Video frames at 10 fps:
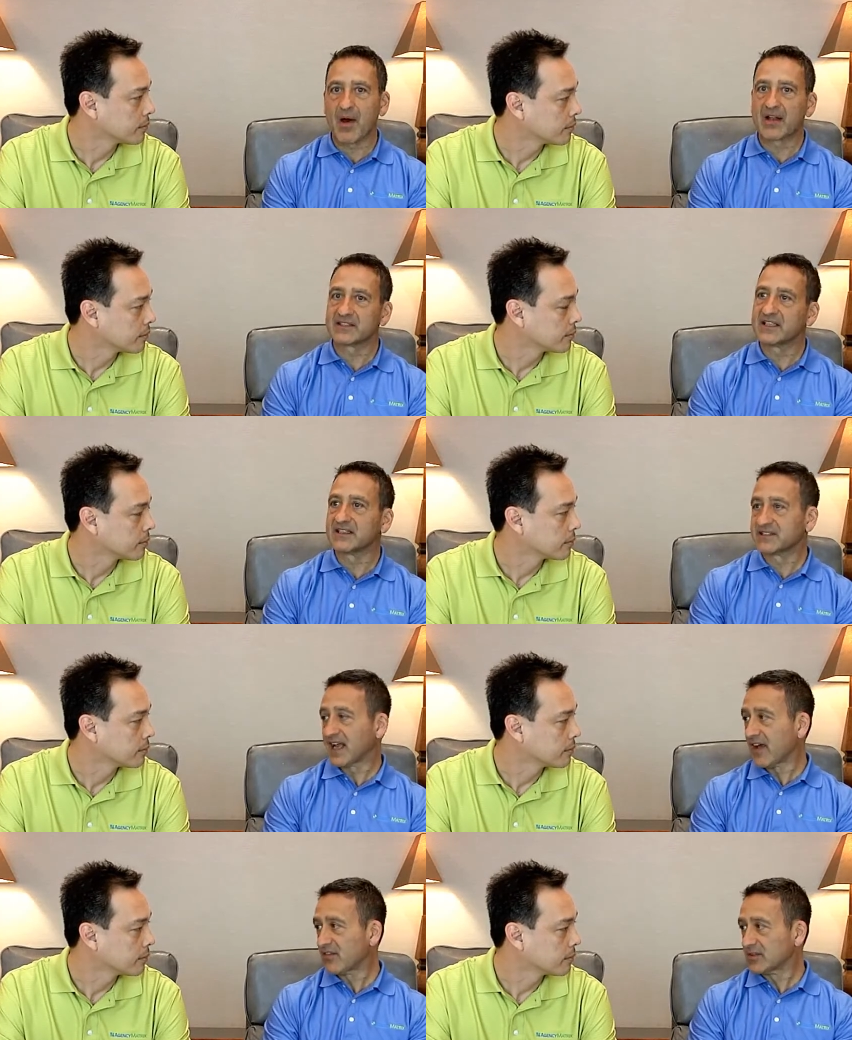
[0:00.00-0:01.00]
Speaker 1: policy because they
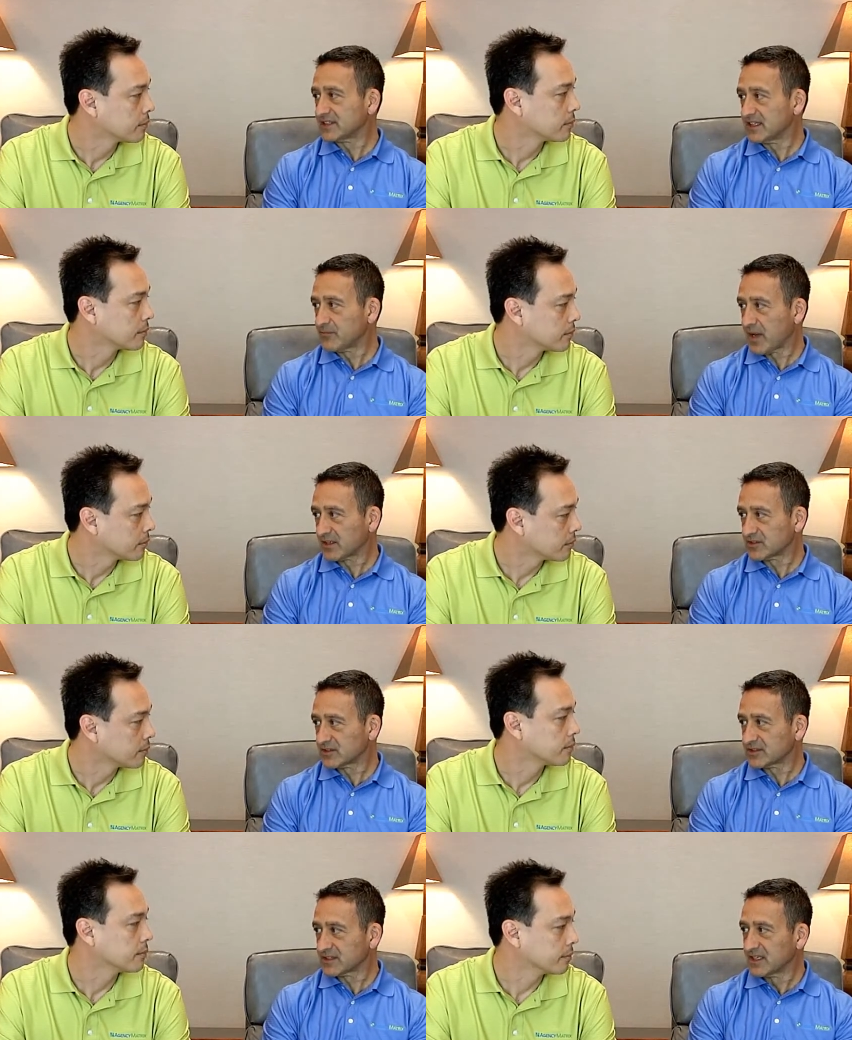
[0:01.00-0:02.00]
haven't received pictures.
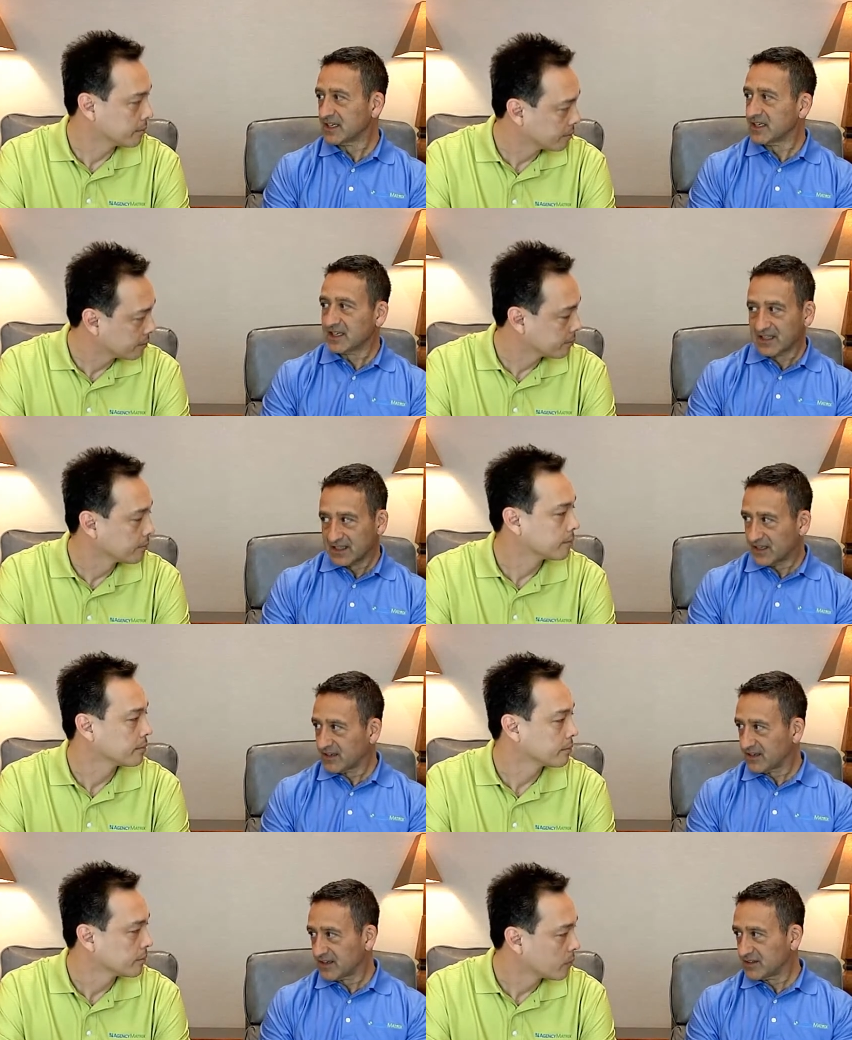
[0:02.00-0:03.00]

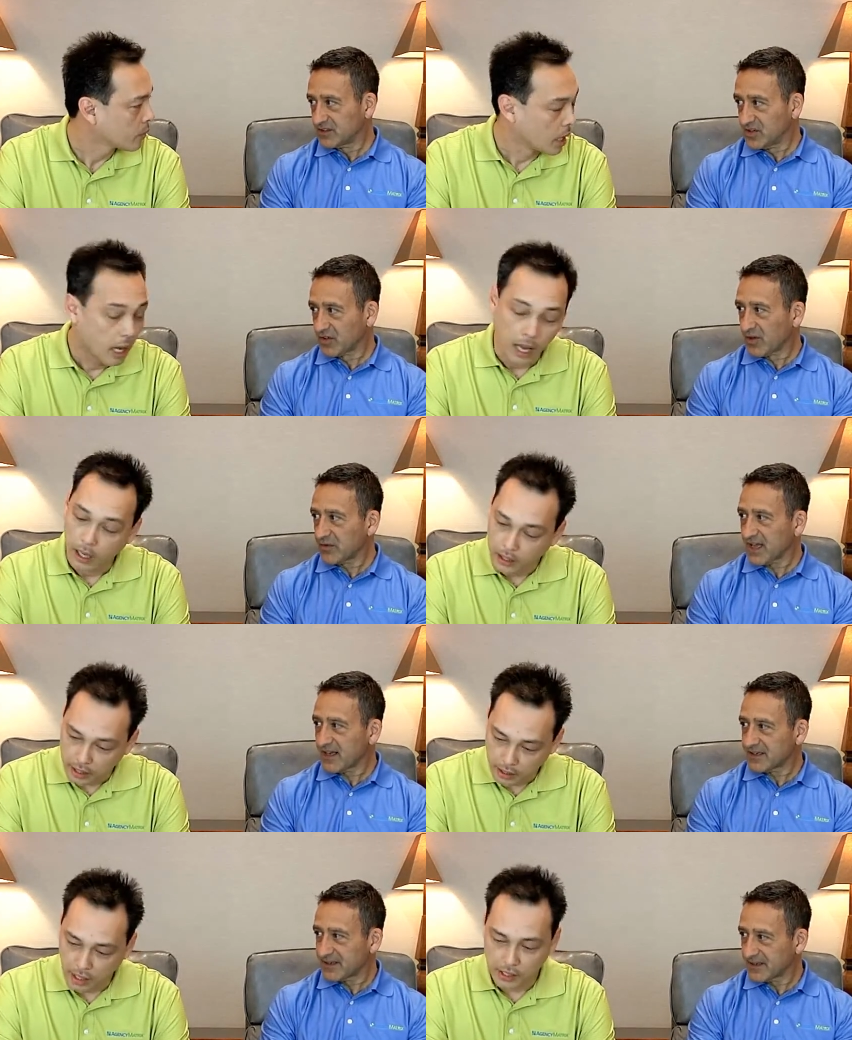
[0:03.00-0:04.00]
Uh, do you agree with
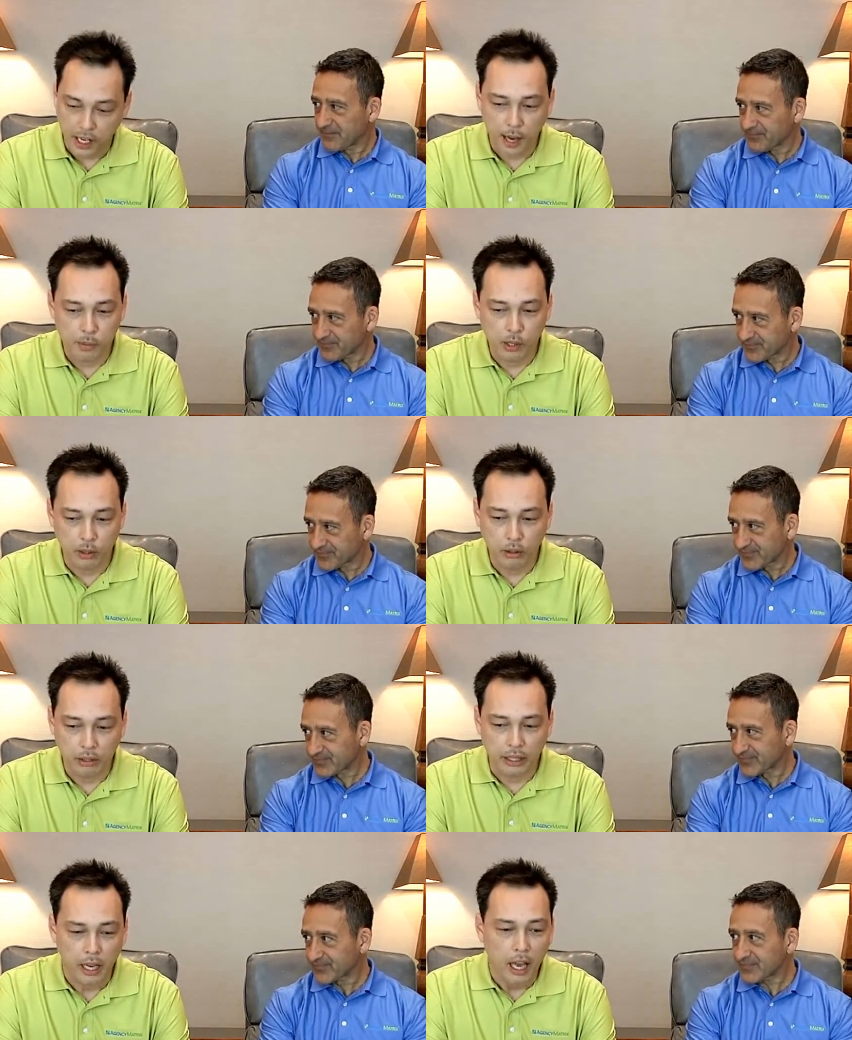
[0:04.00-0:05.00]
that?
Speaker 2: Yes,
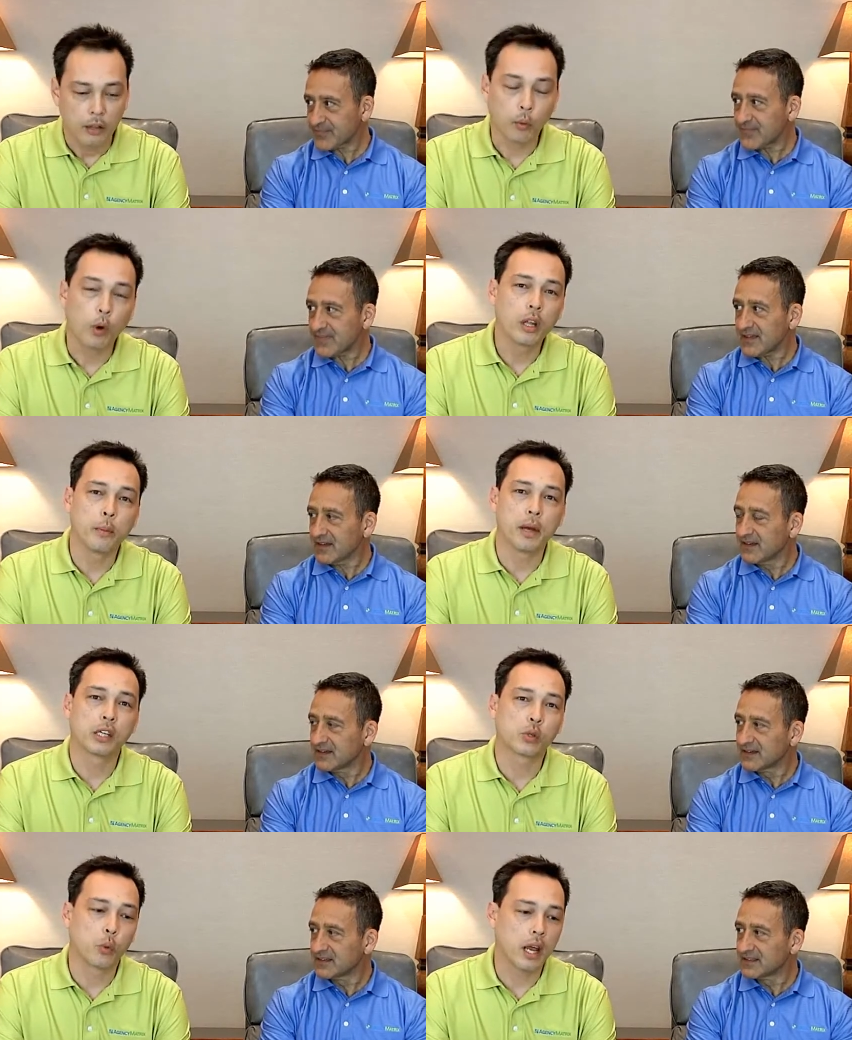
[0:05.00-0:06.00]
absolutely. One of the
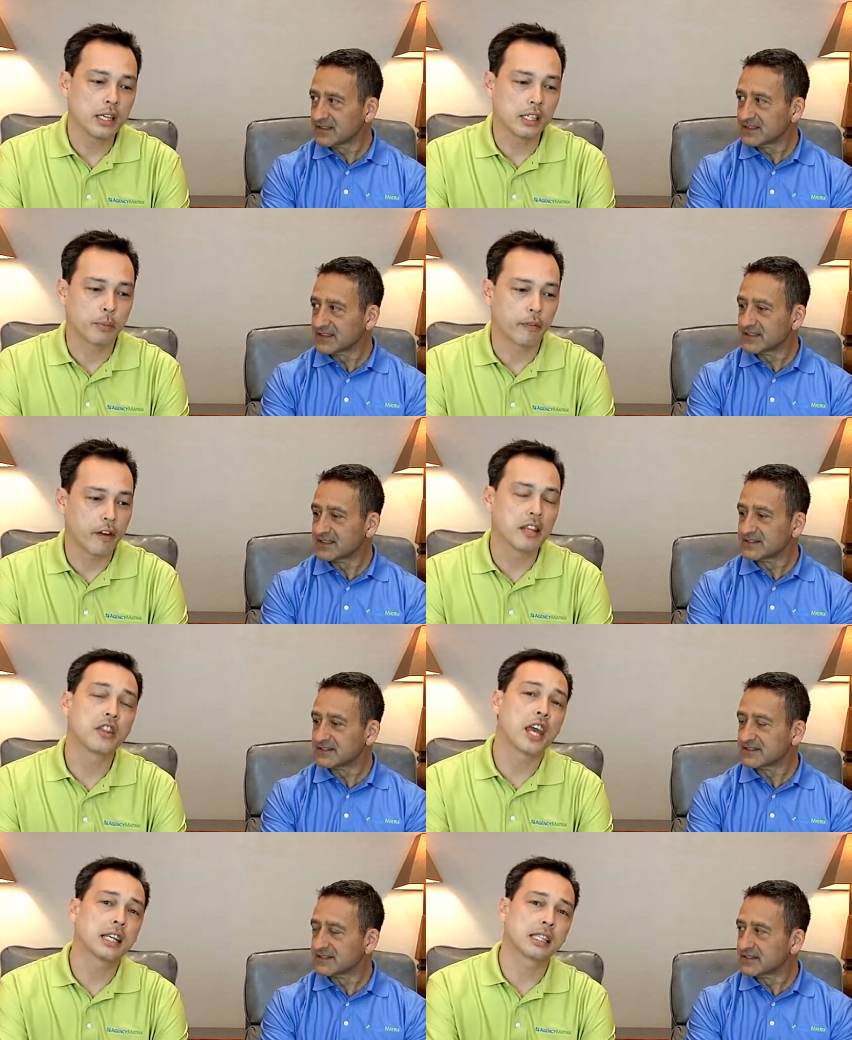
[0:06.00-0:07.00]
best ways to prevent
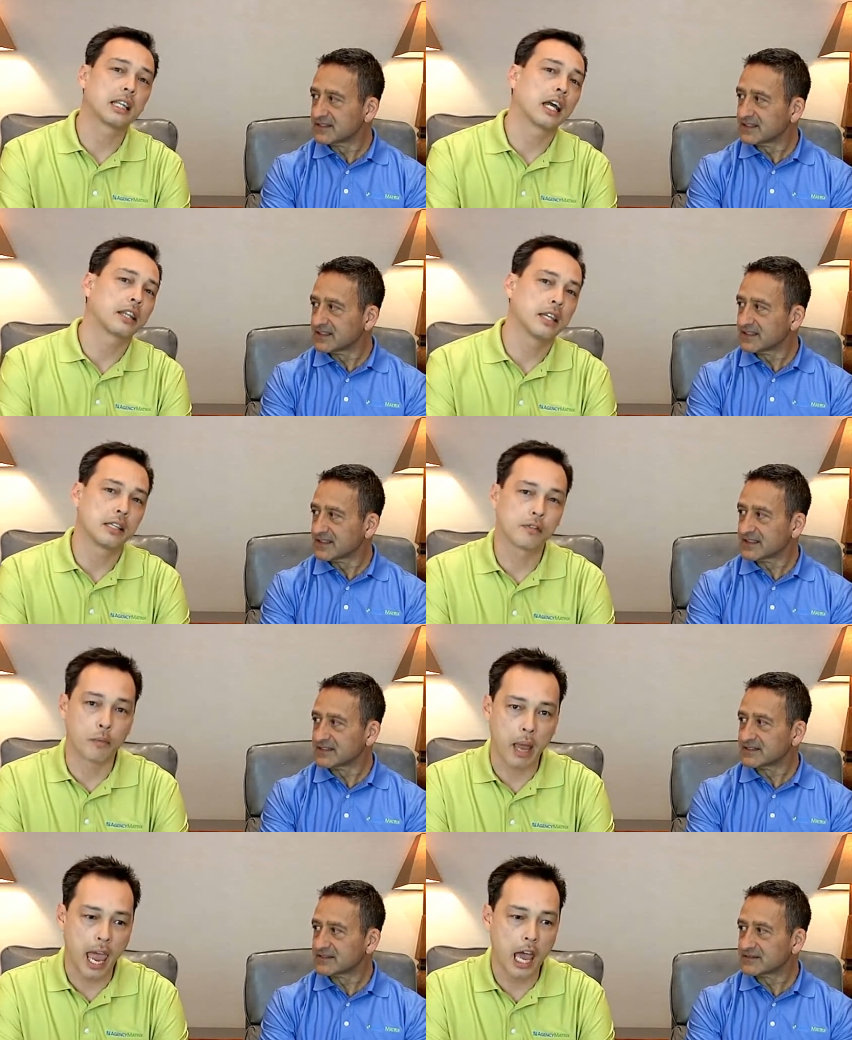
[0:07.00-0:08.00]
things like this
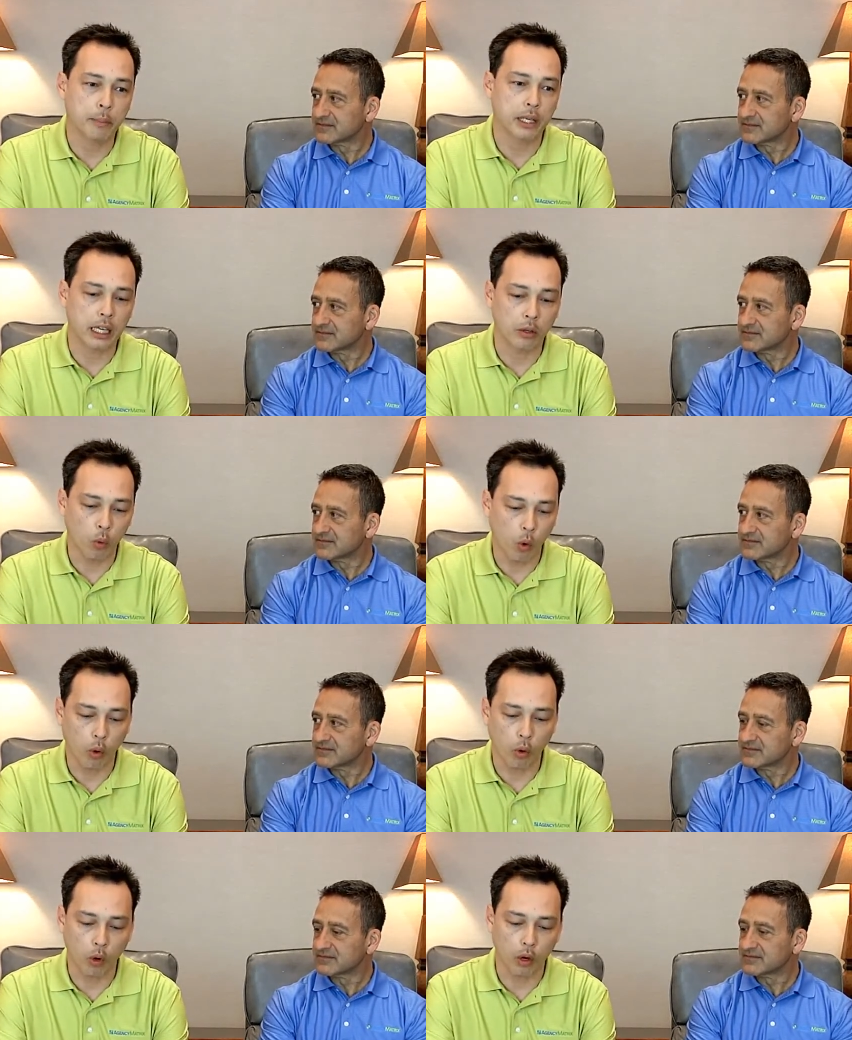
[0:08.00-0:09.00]
from happening
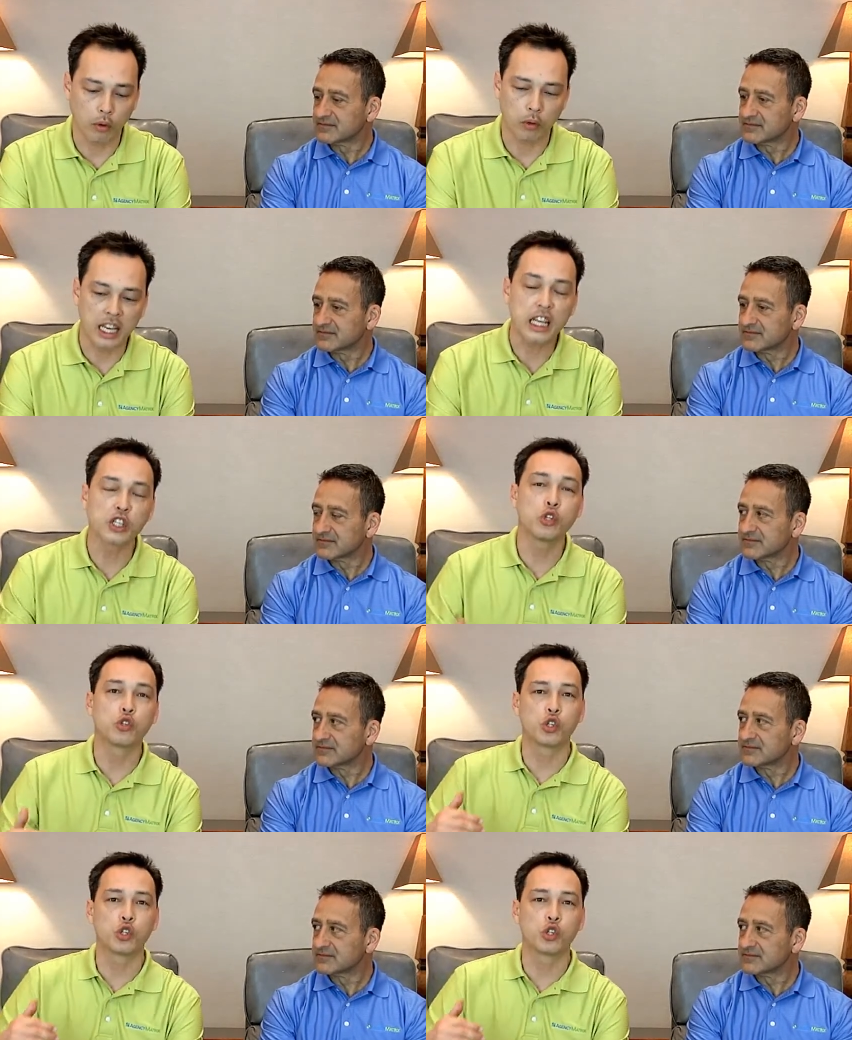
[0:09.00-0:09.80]
or, or issues